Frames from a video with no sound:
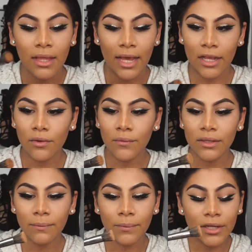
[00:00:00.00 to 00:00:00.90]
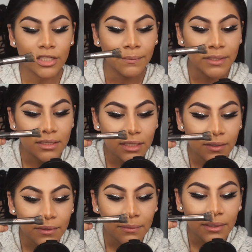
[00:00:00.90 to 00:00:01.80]
I go in with the brush.
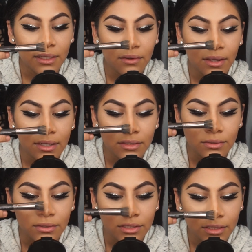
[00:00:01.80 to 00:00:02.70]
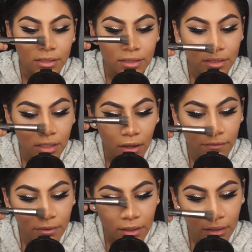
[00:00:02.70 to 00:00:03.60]
Basically what I'm gonna go ahead and do is just
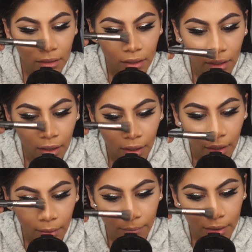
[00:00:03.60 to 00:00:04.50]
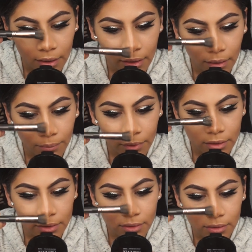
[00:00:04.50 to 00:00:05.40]
softly blend
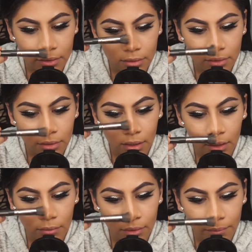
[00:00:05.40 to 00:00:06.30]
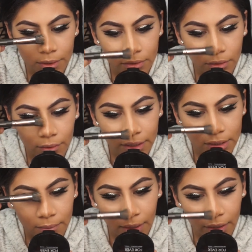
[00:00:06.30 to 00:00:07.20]
upwards. I don't want to be too
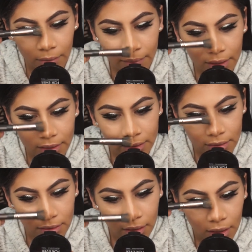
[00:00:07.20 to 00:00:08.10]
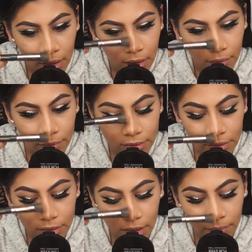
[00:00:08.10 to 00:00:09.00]
crazy about it because once
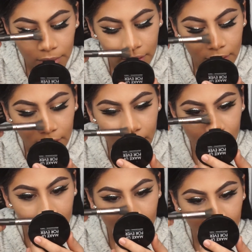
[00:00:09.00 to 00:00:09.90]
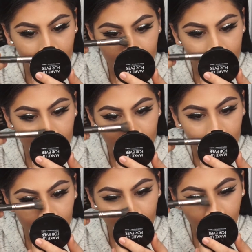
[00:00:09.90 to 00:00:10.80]
you start blending, it can get a
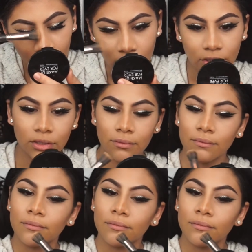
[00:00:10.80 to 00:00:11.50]
little harsh.